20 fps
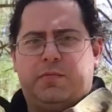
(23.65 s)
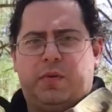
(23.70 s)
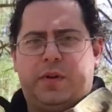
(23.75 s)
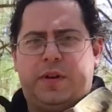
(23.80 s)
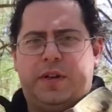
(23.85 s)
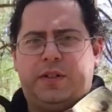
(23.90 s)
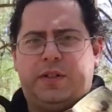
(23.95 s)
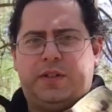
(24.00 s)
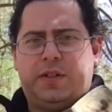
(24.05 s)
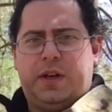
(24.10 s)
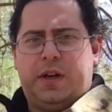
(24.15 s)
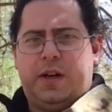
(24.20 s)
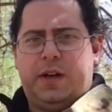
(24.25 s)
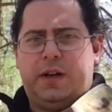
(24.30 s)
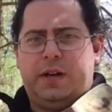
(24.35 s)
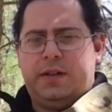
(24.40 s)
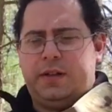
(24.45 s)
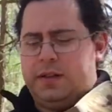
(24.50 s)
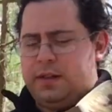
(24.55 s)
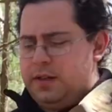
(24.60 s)
British
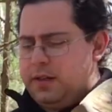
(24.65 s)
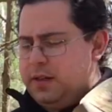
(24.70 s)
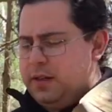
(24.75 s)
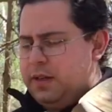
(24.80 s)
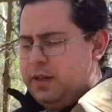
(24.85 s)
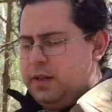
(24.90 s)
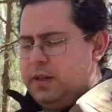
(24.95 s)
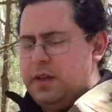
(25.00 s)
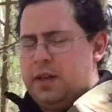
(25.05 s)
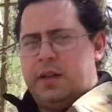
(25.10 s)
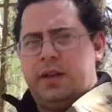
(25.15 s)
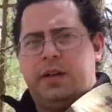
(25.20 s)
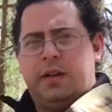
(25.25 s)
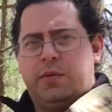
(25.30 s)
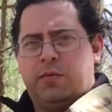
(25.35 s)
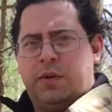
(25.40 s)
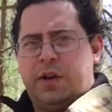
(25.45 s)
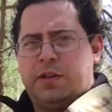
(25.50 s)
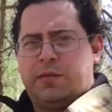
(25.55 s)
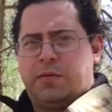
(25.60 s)

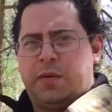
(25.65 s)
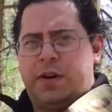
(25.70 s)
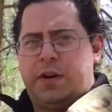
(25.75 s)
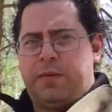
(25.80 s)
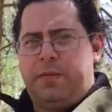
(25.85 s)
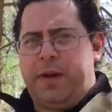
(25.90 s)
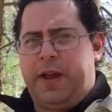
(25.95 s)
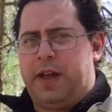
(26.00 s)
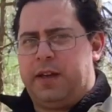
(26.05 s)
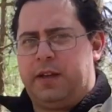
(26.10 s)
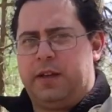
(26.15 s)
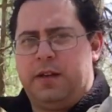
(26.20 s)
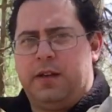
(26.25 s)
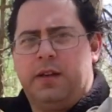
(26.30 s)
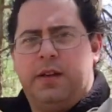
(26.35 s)
respirator bag.